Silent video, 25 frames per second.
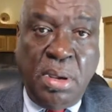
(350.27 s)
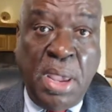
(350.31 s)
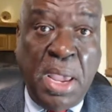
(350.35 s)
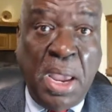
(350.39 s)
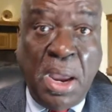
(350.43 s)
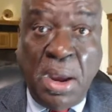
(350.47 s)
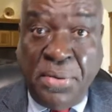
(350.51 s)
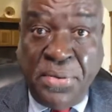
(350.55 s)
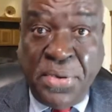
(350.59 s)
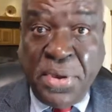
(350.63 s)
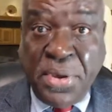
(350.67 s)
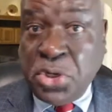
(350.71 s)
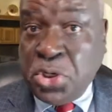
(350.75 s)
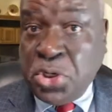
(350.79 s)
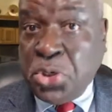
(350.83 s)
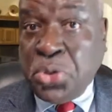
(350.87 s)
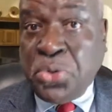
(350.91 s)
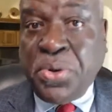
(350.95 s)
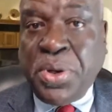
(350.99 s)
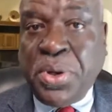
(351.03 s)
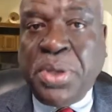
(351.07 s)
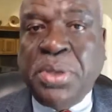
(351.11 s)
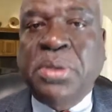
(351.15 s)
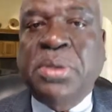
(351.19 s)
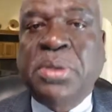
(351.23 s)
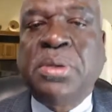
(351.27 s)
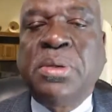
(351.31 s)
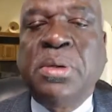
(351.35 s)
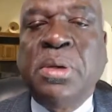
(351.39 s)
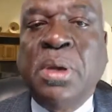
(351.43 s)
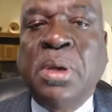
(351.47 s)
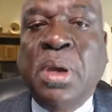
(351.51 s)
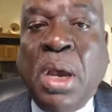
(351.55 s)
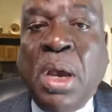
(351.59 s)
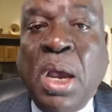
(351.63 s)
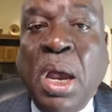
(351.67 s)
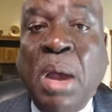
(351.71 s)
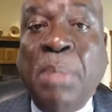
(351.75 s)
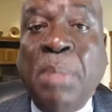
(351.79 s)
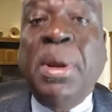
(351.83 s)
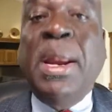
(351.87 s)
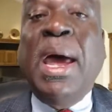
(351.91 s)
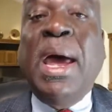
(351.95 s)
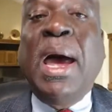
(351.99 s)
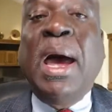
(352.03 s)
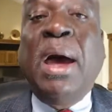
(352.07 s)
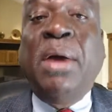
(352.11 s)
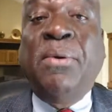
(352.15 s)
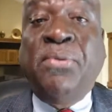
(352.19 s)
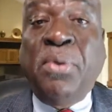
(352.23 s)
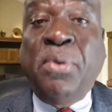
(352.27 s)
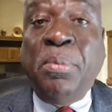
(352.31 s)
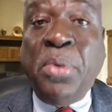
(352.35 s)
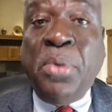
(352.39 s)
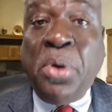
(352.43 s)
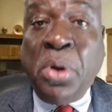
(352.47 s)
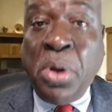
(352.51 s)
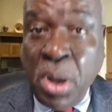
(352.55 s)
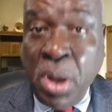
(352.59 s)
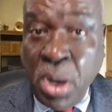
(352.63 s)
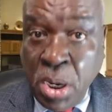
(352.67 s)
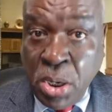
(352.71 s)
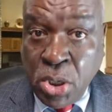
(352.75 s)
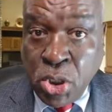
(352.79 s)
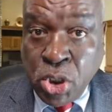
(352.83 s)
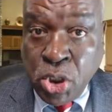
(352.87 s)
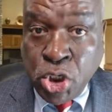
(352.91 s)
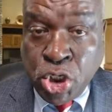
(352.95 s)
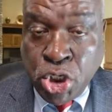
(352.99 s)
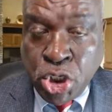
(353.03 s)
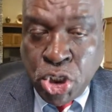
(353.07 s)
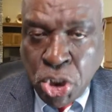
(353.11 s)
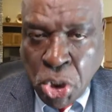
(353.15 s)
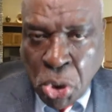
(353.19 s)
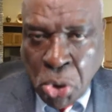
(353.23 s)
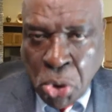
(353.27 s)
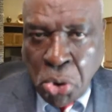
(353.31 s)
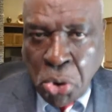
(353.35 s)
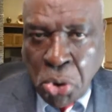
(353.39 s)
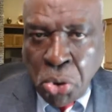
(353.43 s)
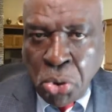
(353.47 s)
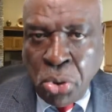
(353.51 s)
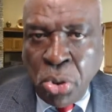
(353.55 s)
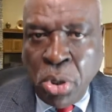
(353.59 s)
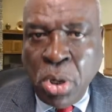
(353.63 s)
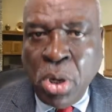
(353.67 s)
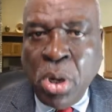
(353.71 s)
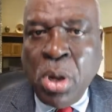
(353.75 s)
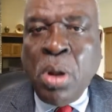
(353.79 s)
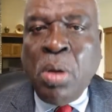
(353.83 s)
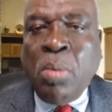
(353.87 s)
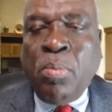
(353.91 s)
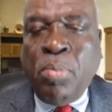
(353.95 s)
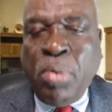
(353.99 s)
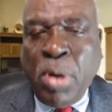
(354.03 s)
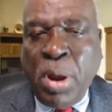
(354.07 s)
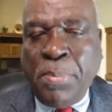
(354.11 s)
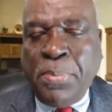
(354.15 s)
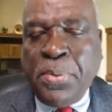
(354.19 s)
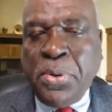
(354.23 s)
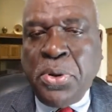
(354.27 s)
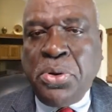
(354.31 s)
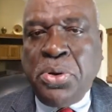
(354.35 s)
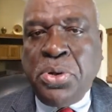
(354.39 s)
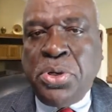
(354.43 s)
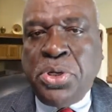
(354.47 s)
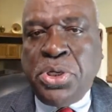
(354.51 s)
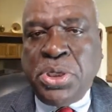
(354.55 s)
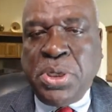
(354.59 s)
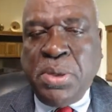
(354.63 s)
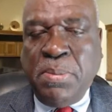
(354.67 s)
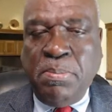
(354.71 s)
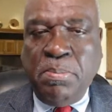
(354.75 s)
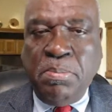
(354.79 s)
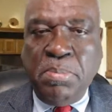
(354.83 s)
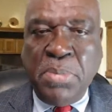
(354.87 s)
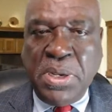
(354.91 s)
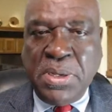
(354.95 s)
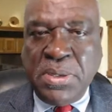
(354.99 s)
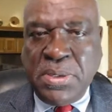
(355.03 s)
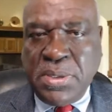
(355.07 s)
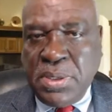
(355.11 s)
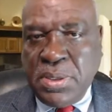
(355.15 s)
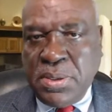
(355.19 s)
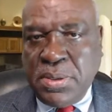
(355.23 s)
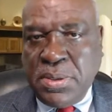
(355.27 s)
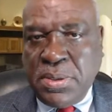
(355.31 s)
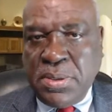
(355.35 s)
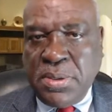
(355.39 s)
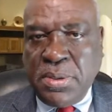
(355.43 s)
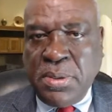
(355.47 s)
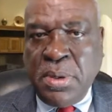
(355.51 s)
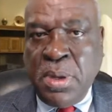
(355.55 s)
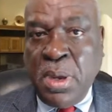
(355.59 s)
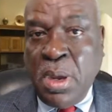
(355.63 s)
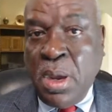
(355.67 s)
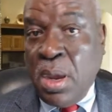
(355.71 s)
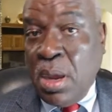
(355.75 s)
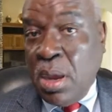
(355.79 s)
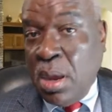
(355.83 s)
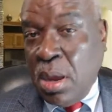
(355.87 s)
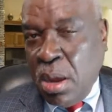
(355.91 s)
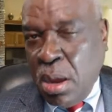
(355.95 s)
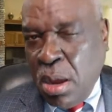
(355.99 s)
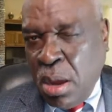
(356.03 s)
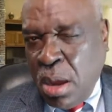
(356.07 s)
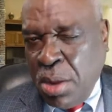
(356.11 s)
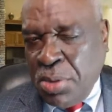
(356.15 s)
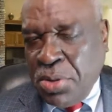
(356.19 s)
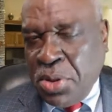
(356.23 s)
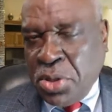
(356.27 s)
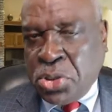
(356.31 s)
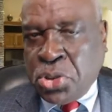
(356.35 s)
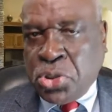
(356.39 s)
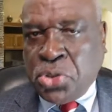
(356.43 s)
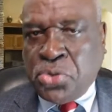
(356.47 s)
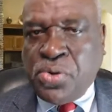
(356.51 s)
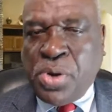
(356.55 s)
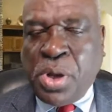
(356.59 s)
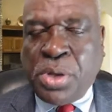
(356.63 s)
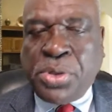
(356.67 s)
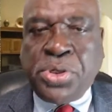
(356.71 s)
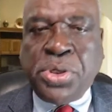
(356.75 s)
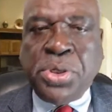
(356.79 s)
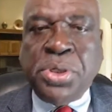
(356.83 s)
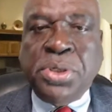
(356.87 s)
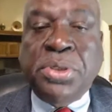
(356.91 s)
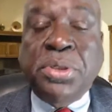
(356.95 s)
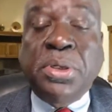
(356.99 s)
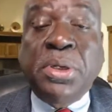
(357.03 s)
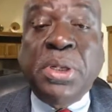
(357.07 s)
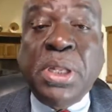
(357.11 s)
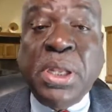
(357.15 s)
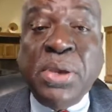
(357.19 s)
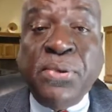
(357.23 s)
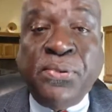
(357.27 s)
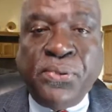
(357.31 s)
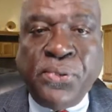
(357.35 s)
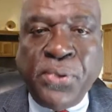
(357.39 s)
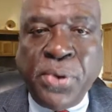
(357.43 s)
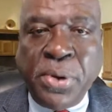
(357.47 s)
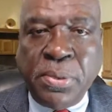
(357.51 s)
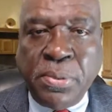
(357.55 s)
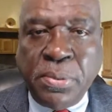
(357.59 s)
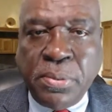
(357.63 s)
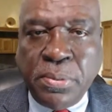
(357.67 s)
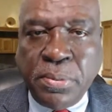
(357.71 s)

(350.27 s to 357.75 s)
health insurance coming out from a solo proprietorship business. Other structures are different.